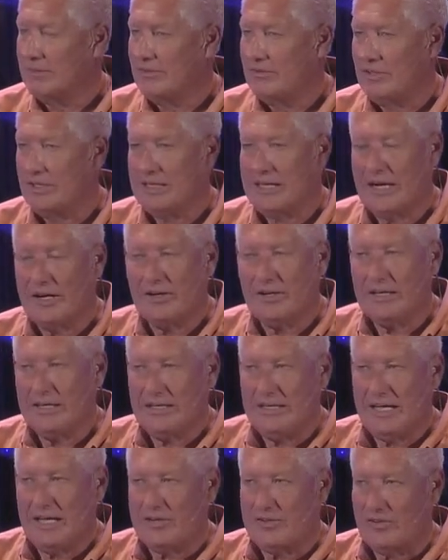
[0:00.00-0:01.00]
So you got to
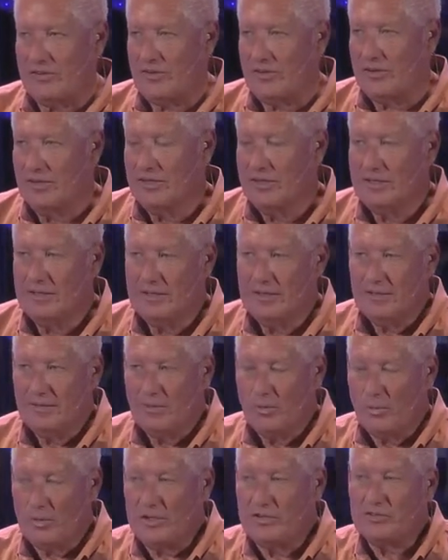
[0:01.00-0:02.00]
catch this there.
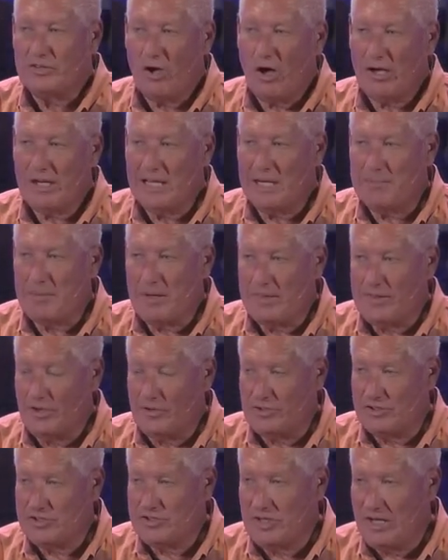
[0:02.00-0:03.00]
What He's talking about now
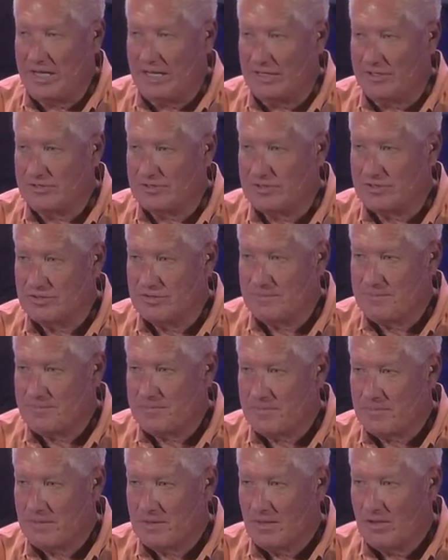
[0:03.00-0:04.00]
is a change
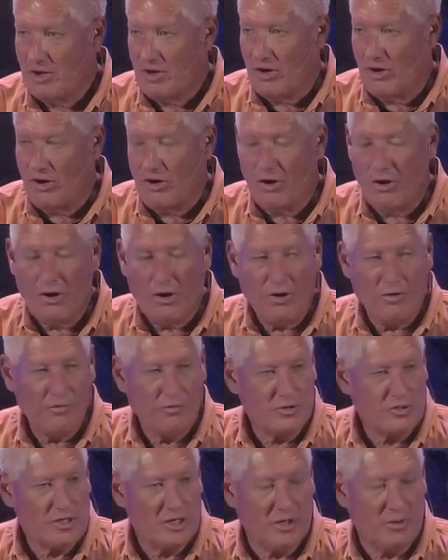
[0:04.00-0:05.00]
all
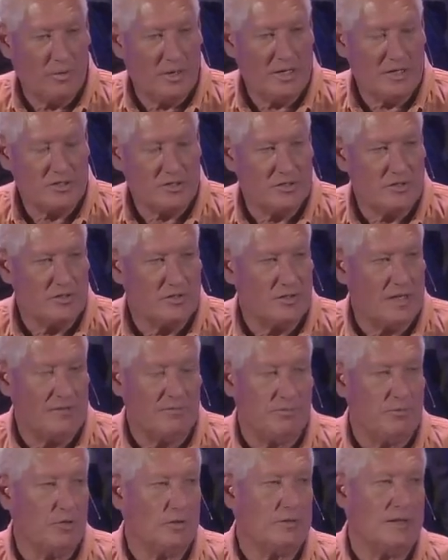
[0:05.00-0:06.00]
for generations
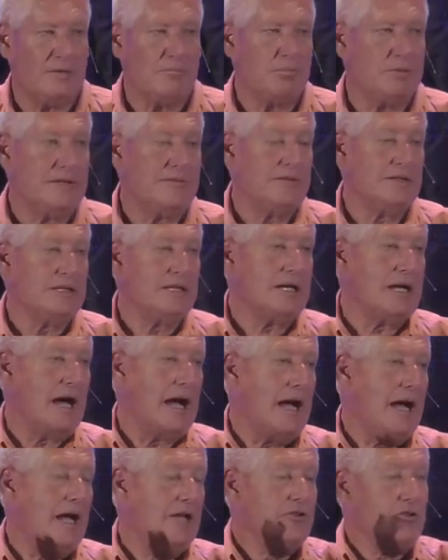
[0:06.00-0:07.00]
they've they believed in the
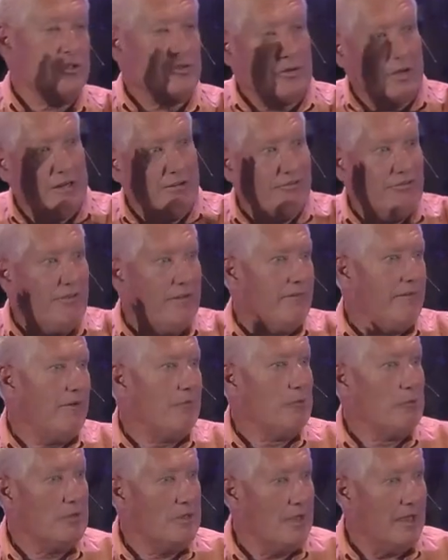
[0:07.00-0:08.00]
gods and trying to figure
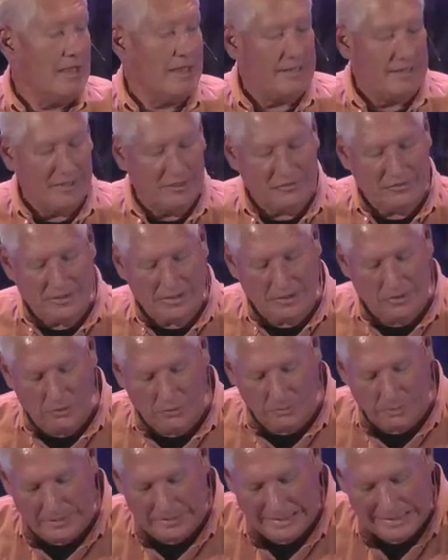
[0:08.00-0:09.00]
out who God is. And he
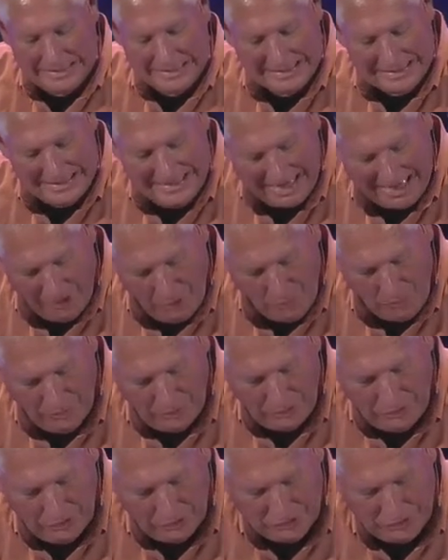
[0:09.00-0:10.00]
goes, But God
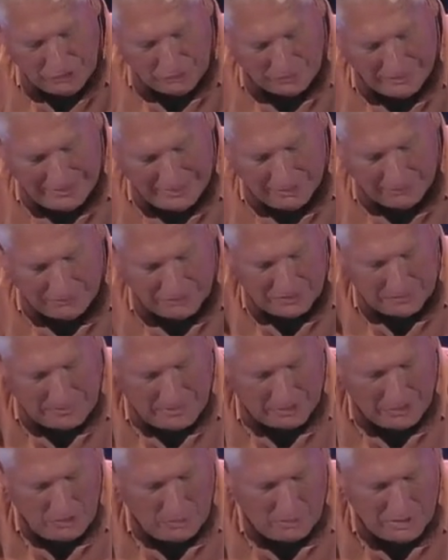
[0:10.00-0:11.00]
overlooked your ignorance
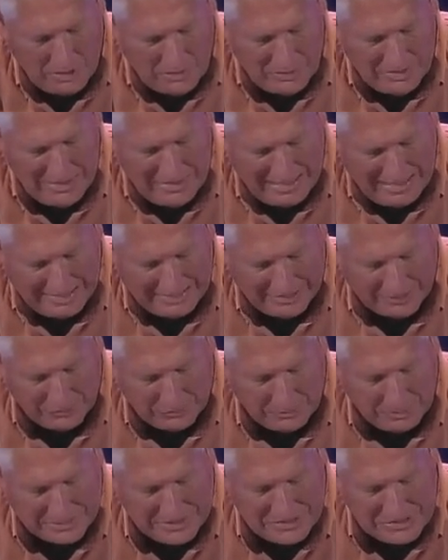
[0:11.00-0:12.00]
about knowing who God
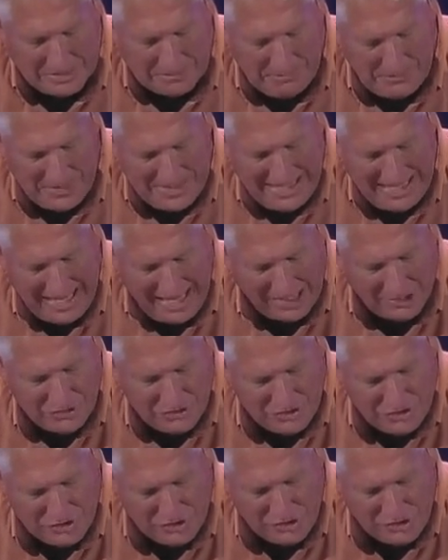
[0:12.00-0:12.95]
is, but something has